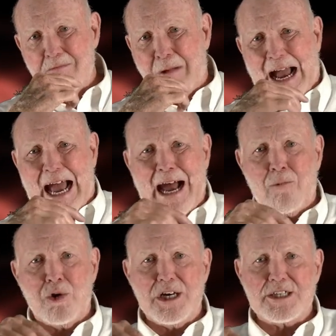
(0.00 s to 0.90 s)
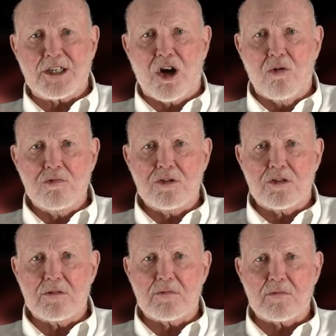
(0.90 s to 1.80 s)
Well, I was,
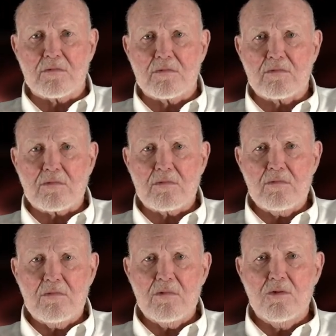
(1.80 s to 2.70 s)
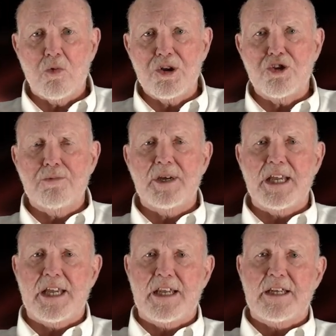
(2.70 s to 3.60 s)
coach. What do you
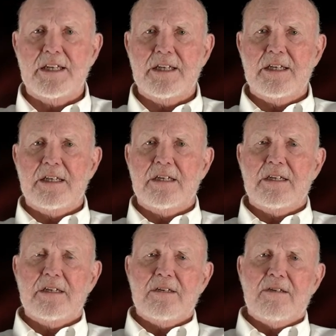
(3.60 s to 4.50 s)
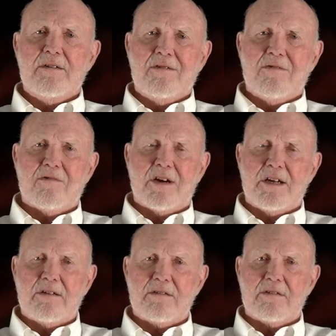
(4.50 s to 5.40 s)
mean?
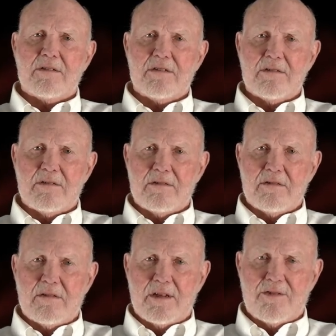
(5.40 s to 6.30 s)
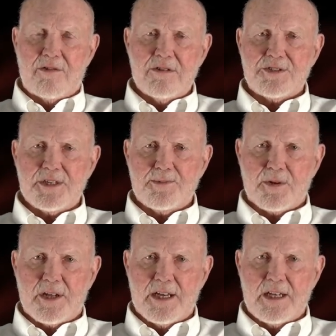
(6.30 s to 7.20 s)
Well, real
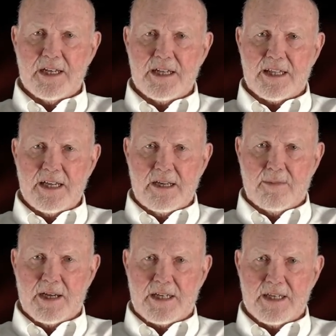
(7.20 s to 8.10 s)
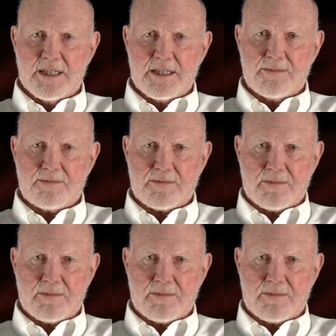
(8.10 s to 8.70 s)
simple now. Let's think about this.